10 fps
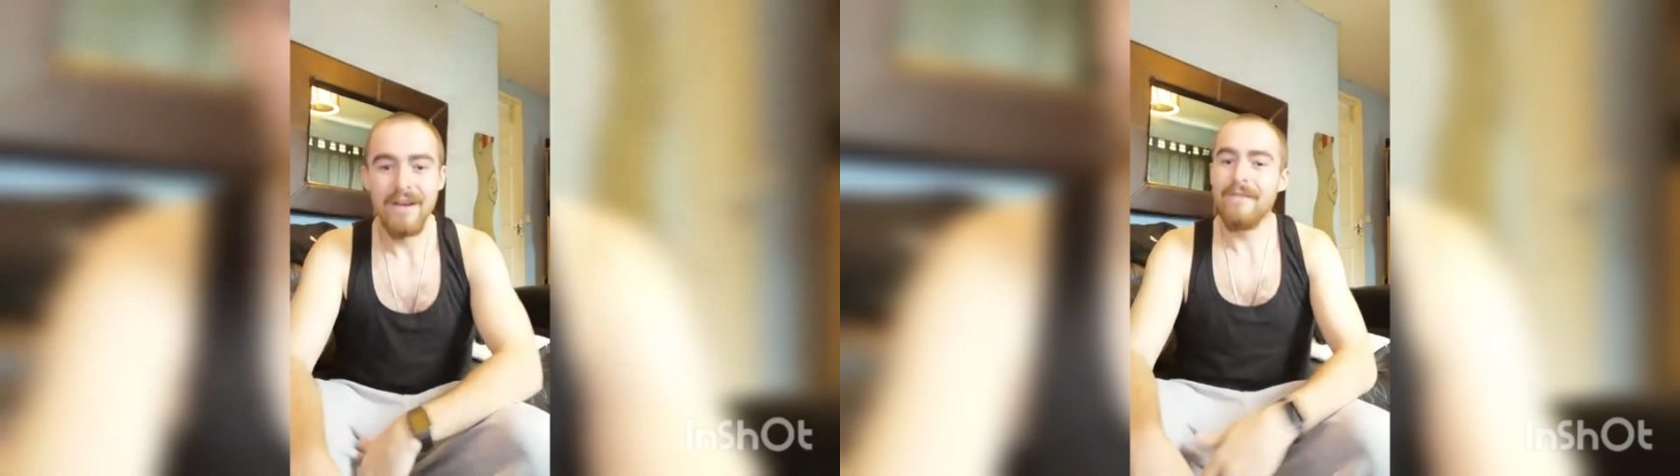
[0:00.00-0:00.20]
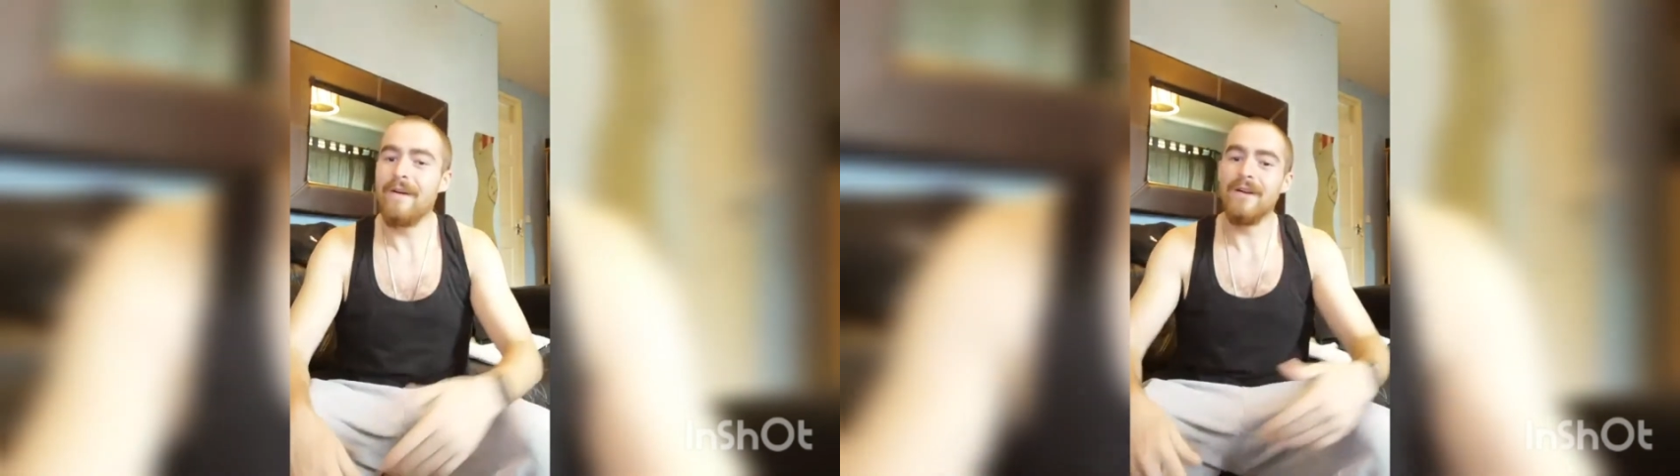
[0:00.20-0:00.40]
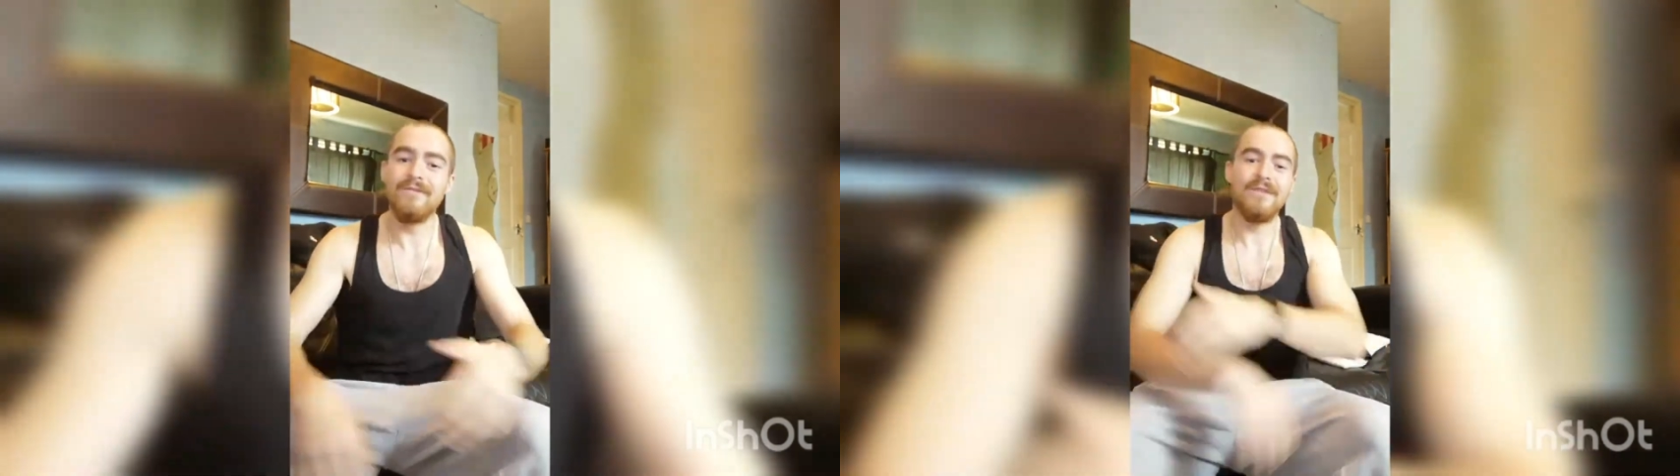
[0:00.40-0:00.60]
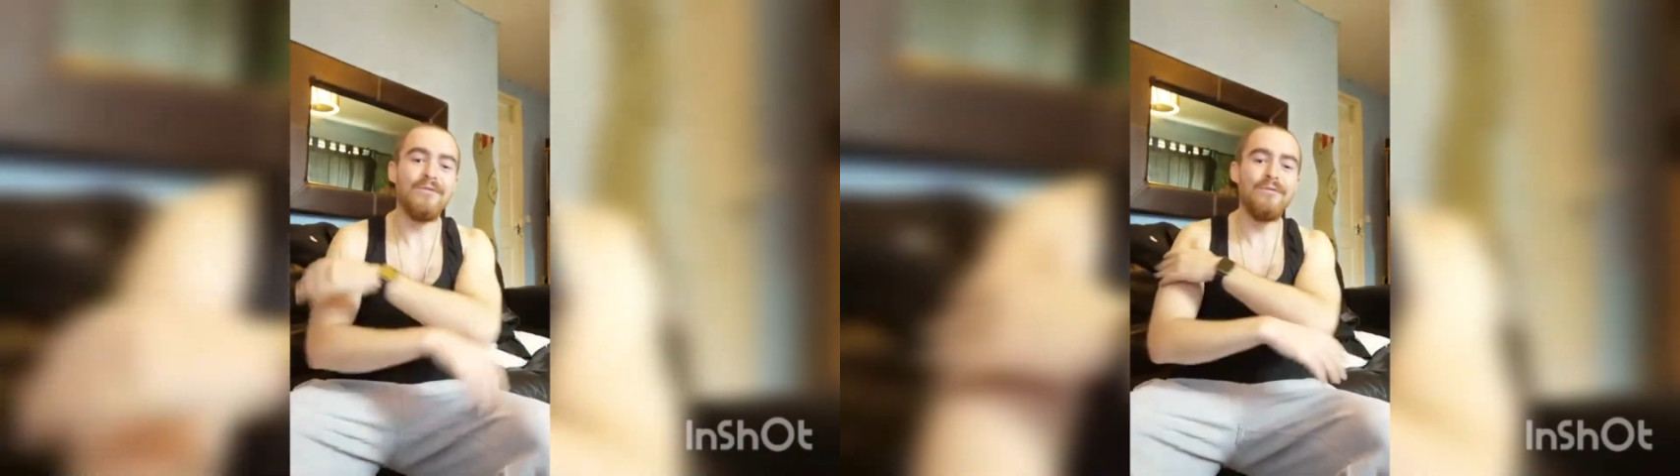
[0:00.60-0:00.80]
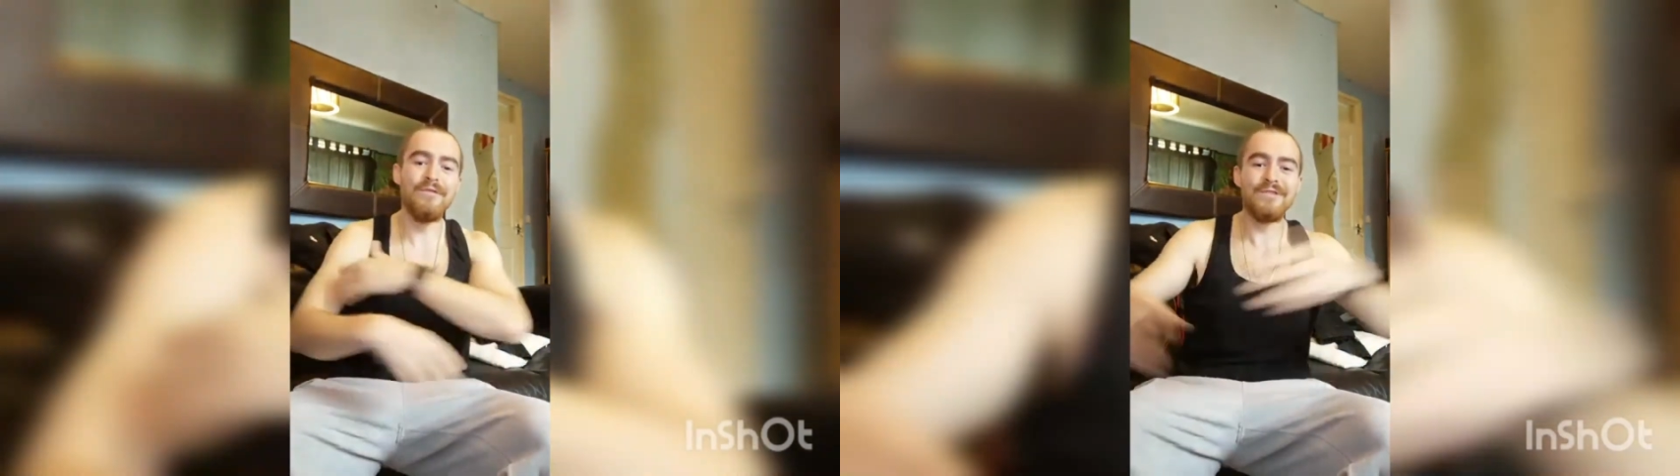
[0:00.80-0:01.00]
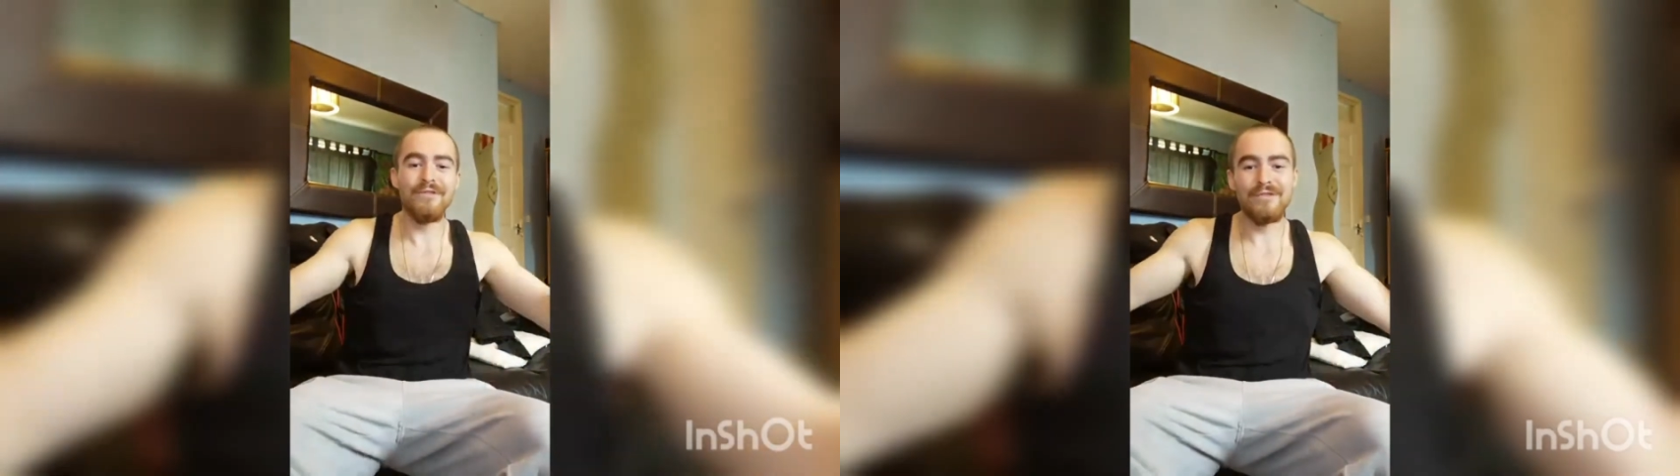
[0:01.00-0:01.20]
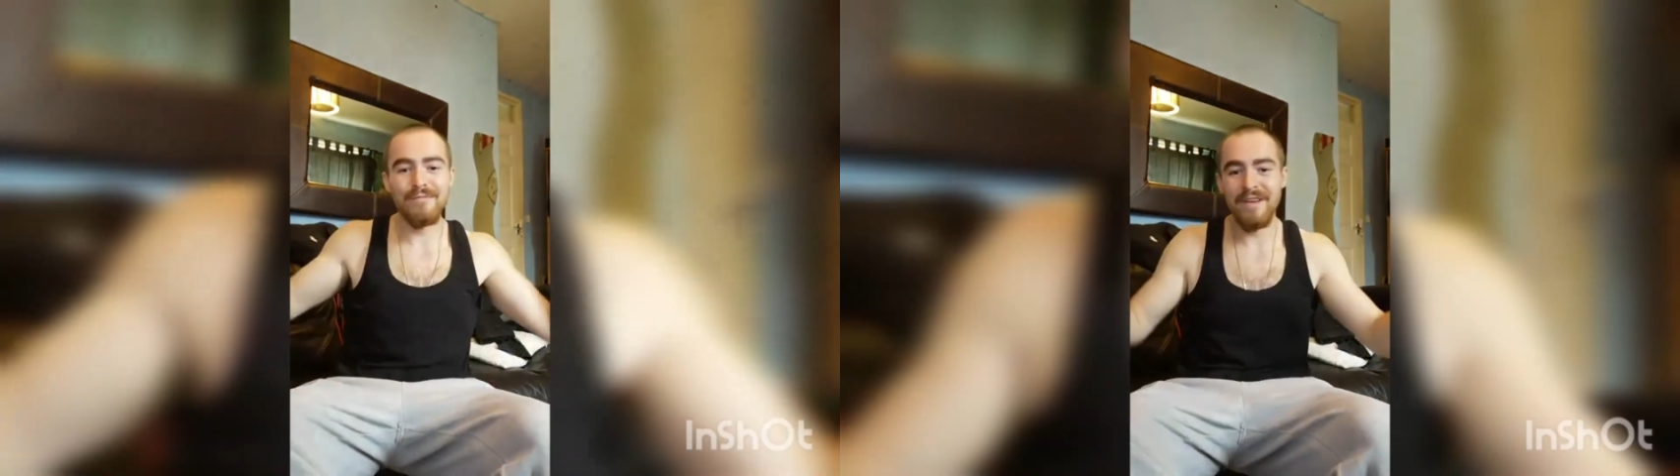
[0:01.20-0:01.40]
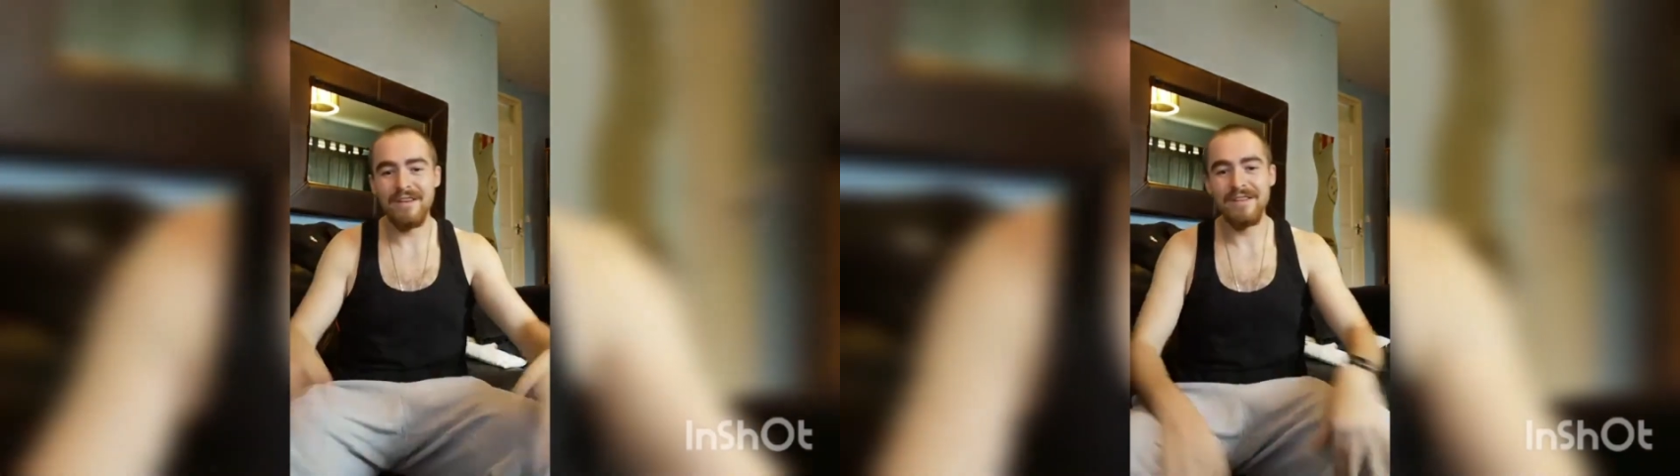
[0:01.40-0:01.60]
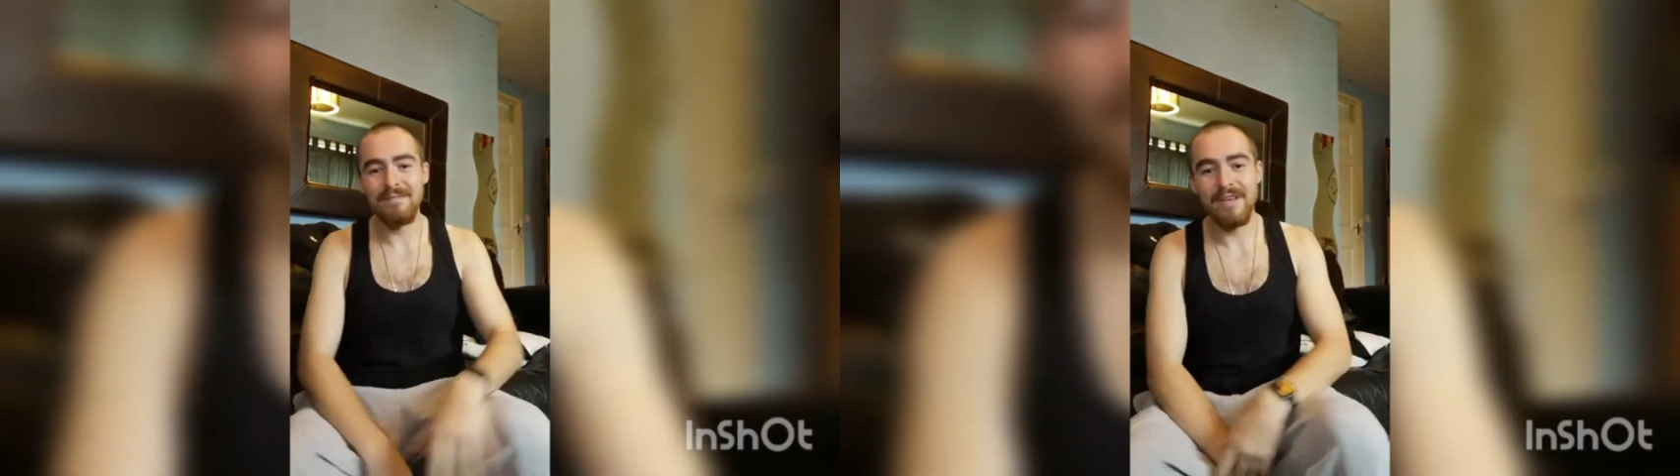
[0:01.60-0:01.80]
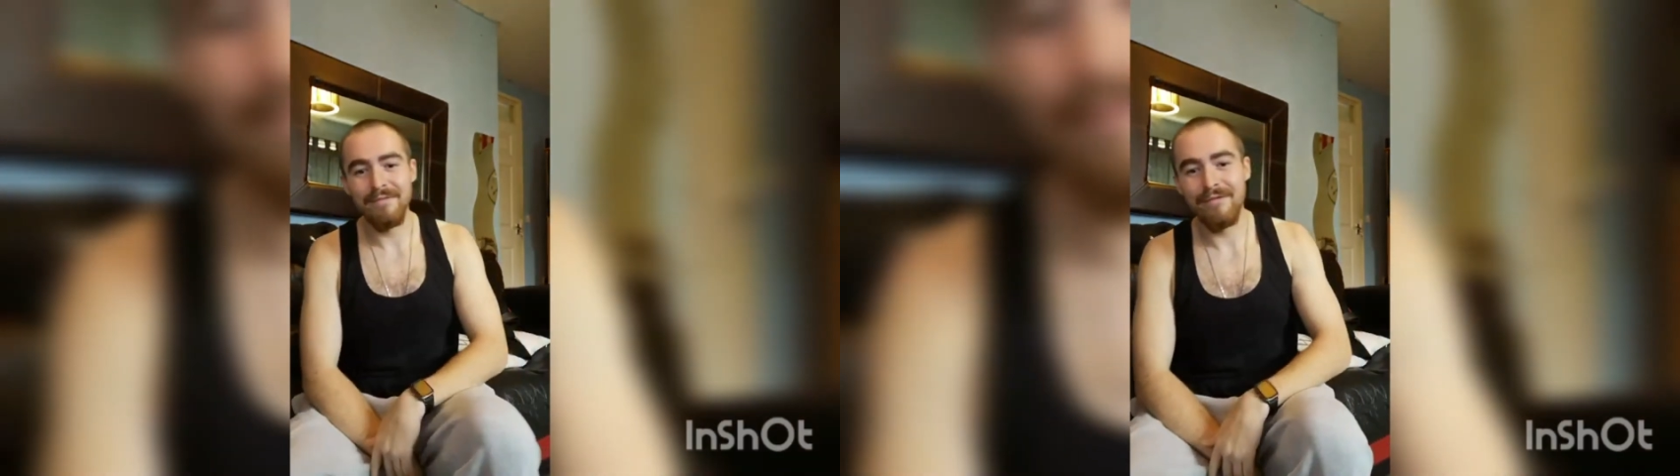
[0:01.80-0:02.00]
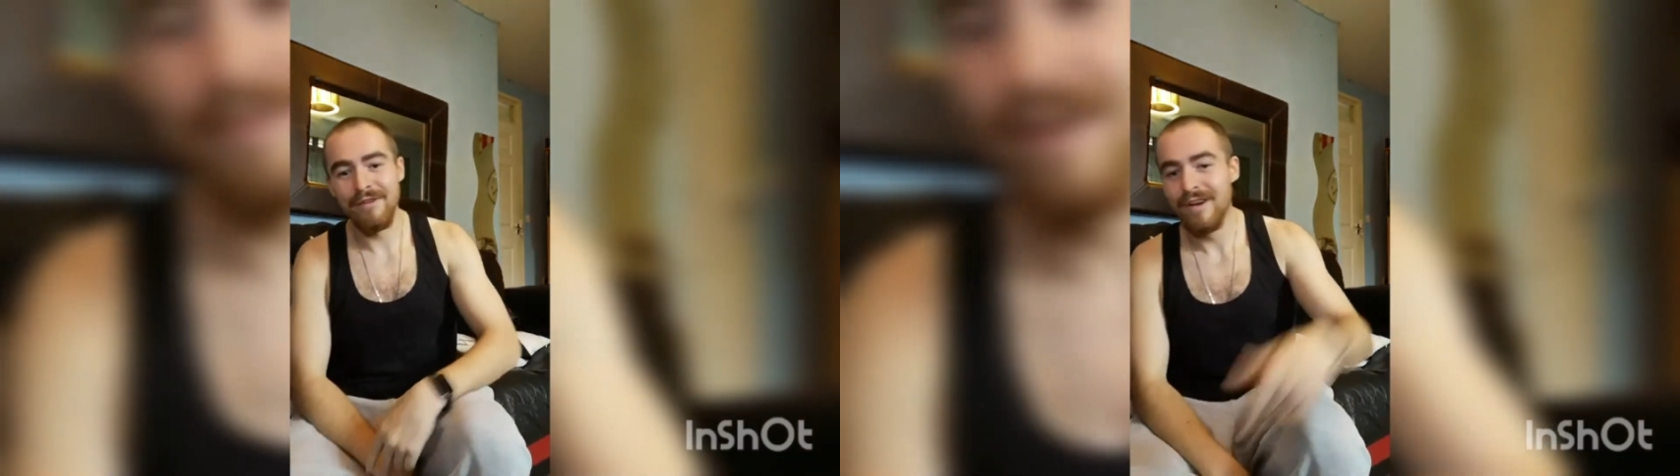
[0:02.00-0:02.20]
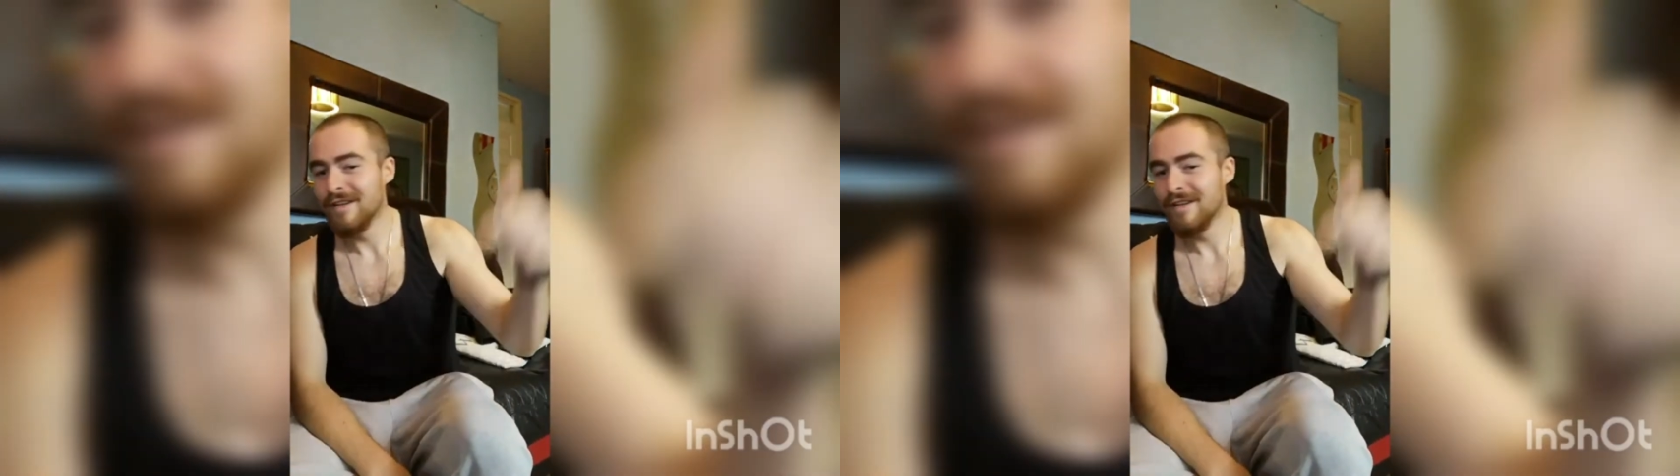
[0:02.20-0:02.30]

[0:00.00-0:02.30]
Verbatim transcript: Follow us on all the social medias, people.